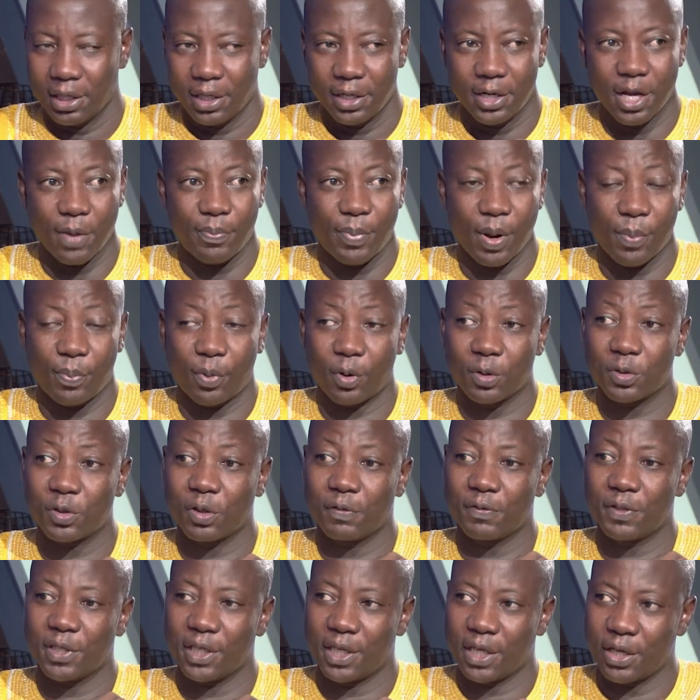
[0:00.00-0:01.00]
The purpose
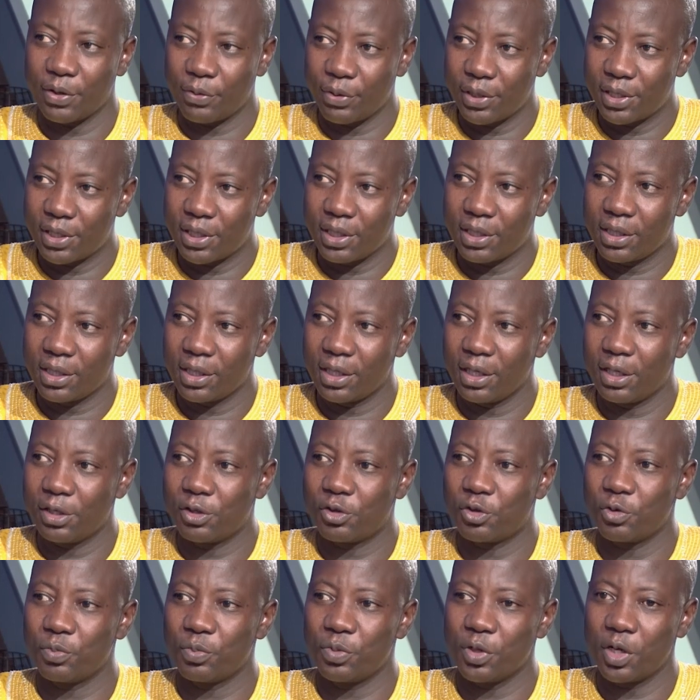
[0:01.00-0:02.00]
of security is
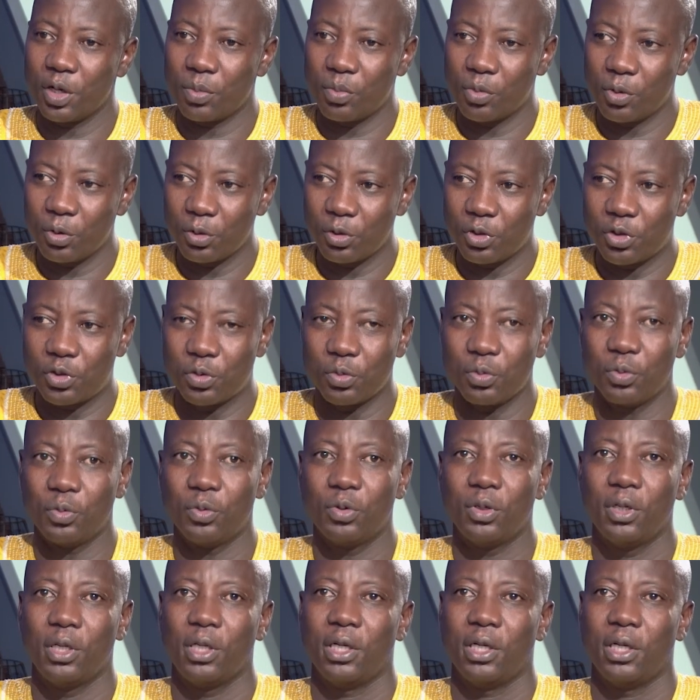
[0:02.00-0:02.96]
to be able to,